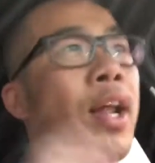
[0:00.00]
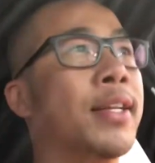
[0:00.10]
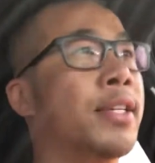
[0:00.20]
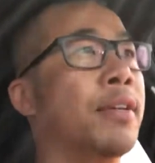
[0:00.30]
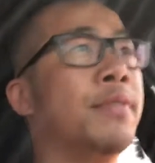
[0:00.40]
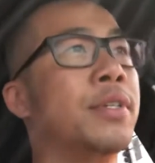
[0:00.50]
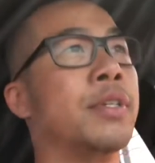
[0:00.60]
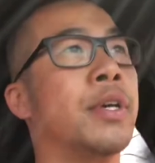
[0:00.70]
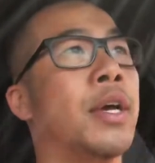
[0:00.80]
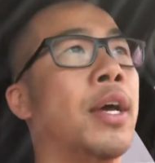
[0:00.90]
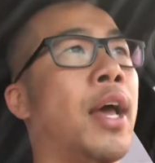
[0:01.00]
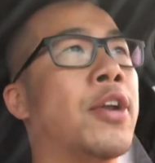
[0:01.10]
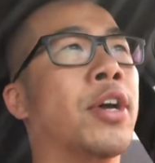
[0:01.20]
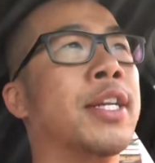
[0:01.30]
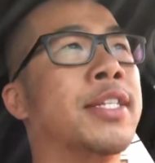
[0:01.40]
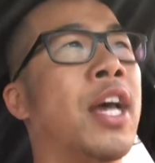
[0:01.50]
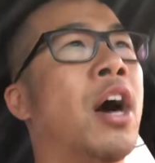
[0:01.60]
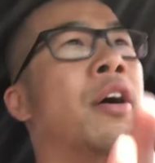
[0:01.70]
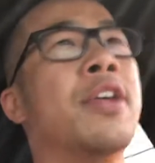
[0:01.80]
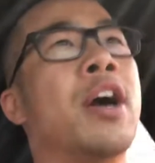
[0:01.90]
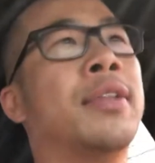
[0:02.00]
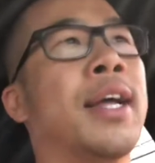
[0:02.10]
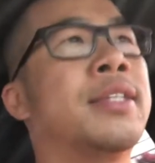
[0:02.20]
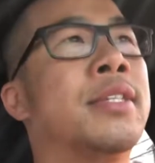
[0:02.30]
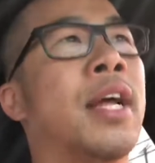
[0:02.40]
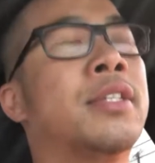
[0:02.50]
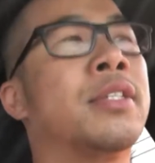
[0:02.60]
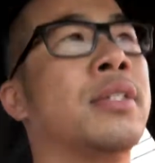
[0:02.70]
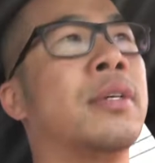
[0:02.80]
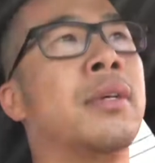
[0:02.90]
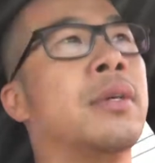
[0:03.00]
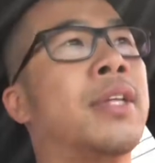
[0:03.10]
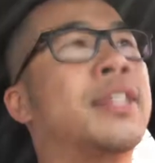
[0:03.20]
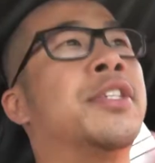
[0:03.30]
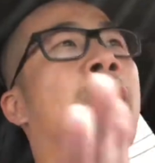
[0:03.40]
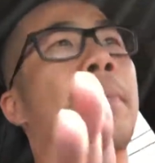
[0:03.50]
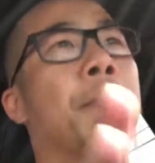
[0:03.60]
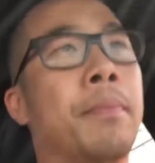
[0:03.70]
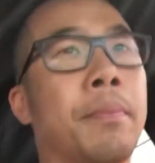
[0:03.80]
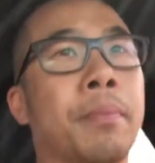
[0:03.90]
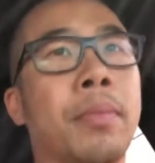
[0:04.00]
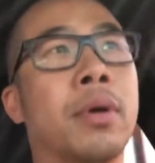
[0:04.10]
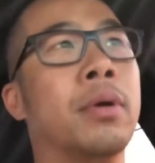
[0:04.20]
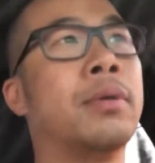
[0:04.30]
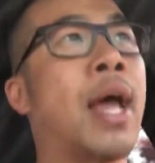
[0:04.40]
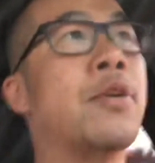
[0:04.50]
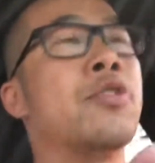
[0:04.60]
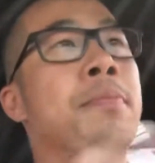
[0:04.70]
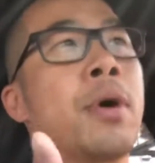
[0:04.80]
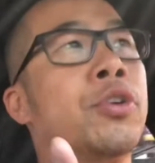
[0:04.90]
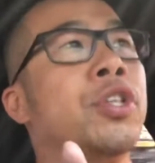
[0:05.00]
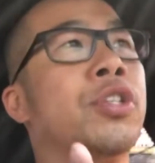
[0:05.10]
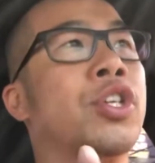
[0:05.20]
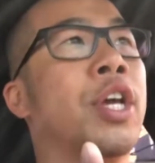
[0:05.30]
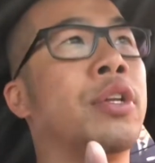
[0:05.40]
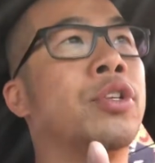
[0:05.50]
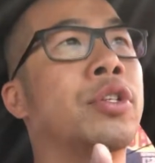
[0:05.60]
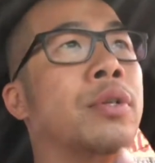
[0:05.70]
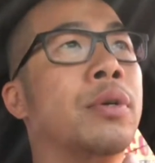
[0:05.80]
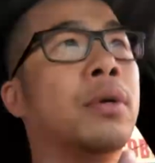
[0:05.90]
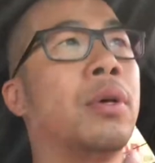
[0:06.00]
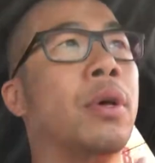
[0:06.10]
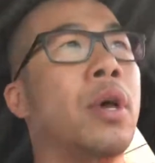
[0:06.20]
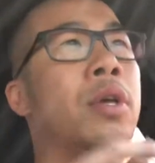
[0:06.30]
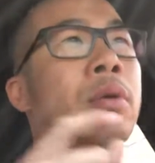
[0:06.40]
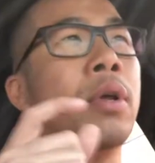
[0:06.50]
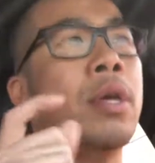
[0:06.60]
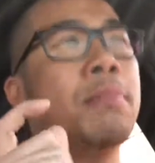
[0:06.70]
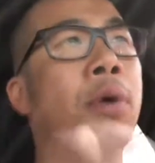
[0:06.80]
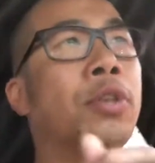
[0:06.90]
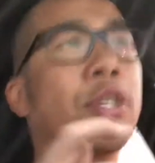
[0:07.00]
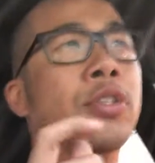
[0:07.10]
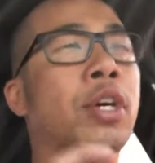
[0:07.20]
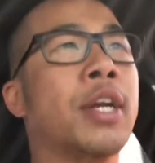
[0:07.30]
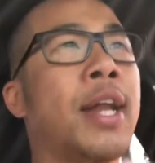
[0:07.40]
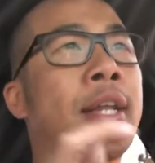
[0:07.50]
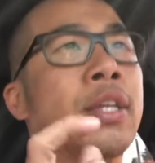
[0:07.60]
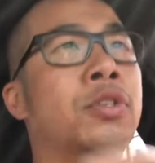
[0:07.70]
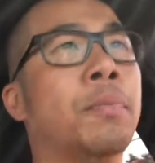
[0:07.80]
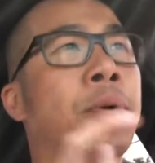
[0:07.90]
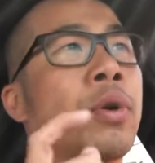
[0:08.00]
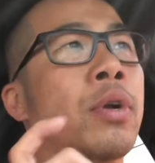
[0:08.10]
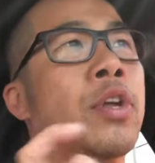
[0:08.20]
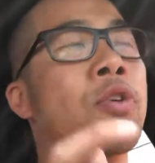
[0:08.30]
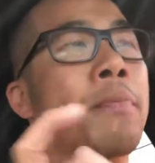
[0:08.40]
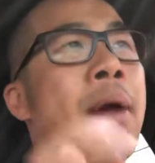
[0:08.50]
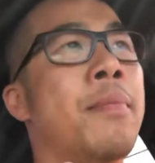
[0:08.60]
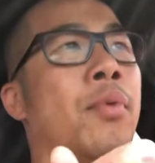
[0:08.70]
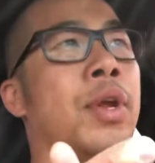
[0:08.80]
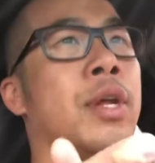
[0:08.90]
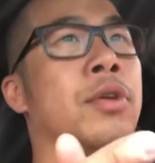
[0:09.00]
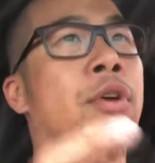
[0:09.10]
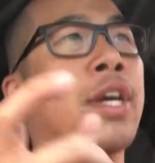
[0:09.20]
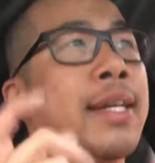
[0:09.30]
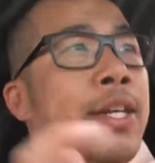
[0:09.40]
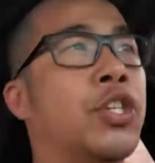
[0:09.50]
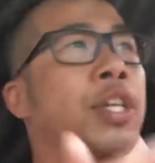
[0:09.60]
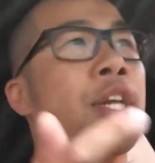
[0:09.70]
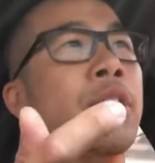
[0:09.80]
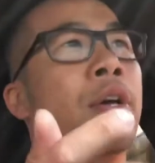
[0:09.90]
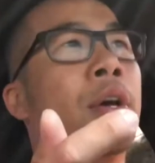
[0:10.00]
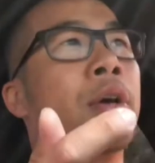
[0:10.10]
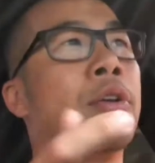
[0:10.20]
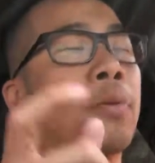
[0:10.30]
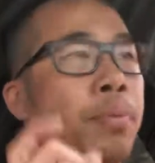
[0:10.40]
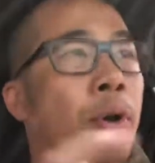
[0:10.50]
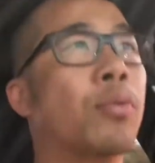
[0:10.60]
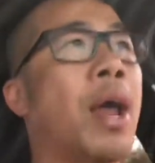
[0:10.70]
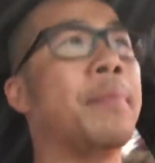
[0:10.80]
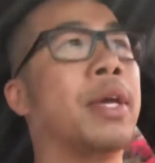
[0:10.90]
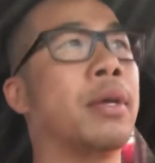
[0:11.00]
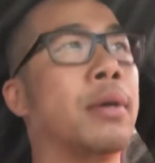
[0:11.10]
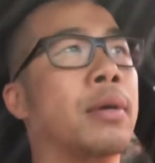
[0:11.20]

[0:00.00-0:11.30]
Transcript: relatives, and they're going to say, oh no, that's, that's, that's dumb. Now your emotions change. Your emotions are connected to purely your memory, your conditioning, your programming.